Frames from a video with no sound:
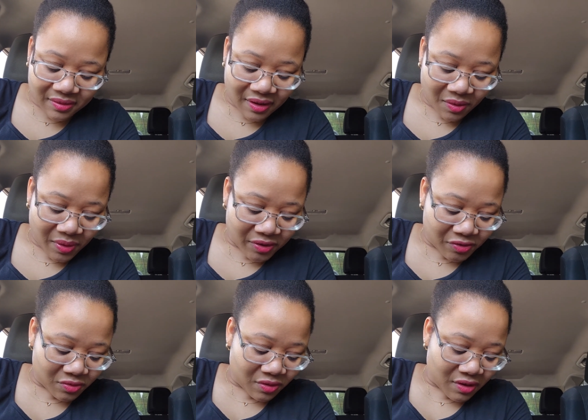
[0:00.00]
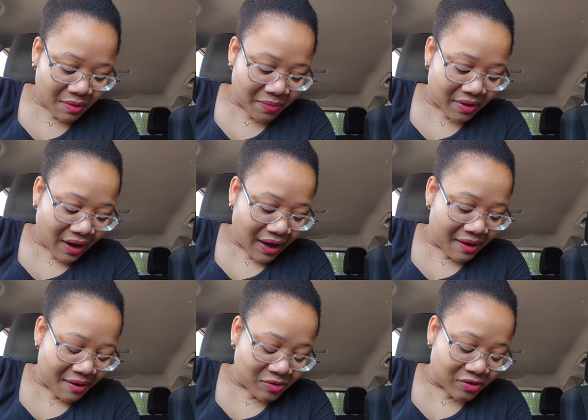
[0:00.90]
Not quite sure, but
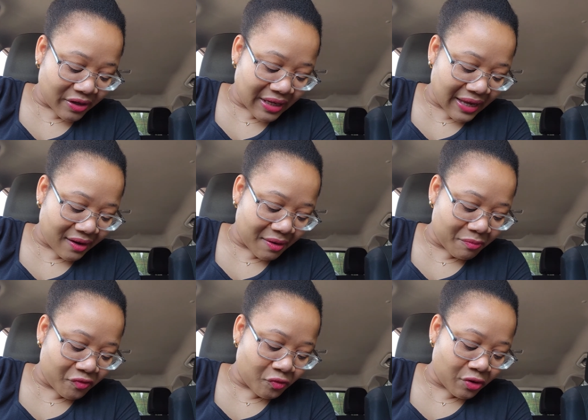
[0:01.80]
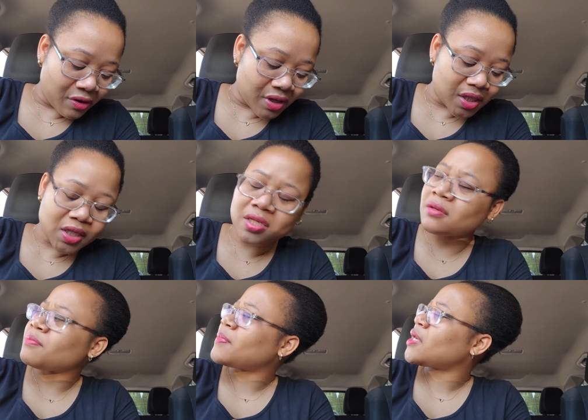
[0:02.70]
I I was looking at um Fort
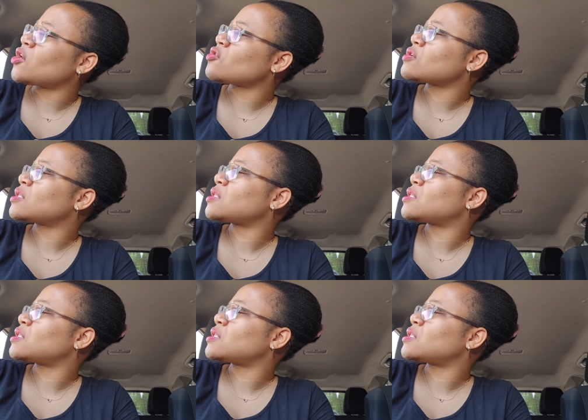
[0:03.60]
Pierce.